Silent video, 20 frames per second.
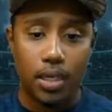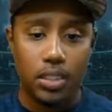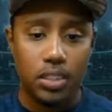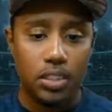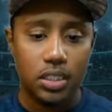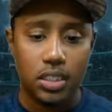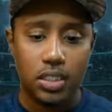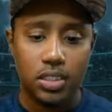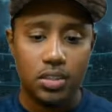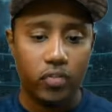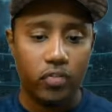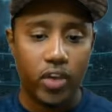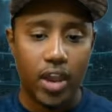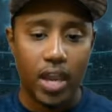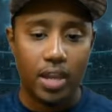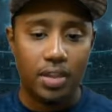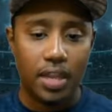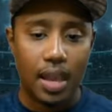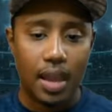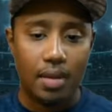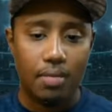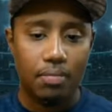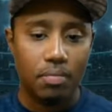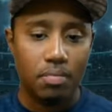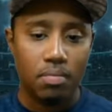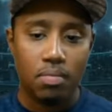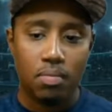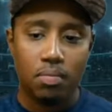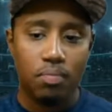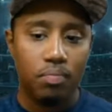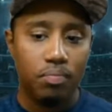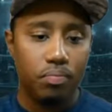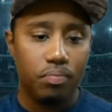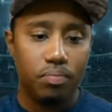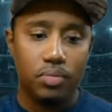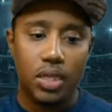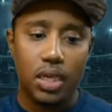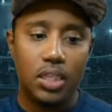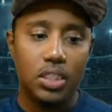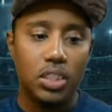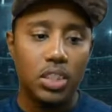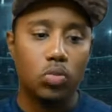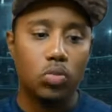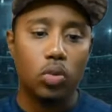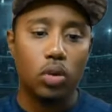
It's just the fact that they just